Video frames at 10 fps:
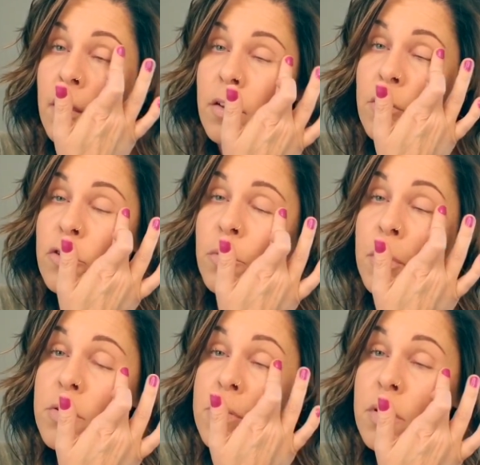
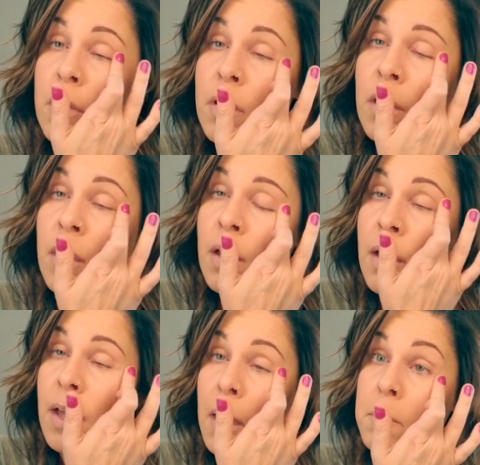YouTubers
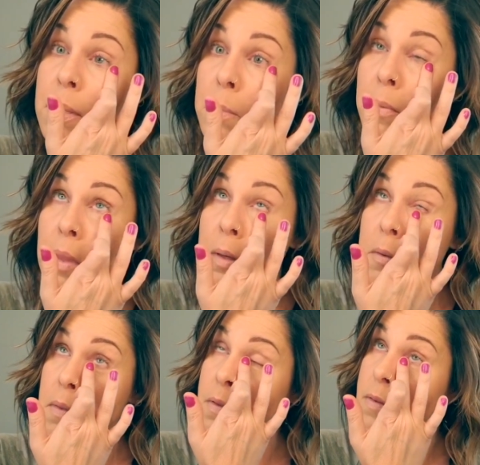and people that
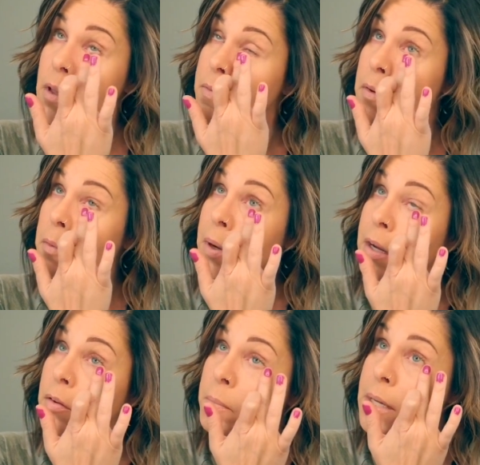do this stuff on a
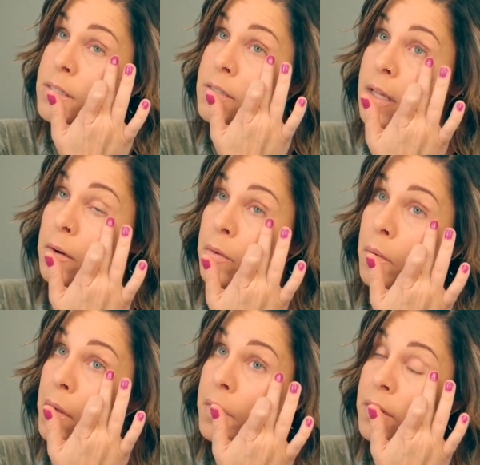regular basis, I don't
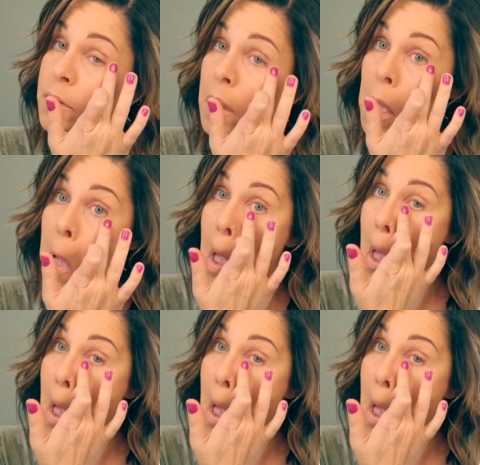know how they do it,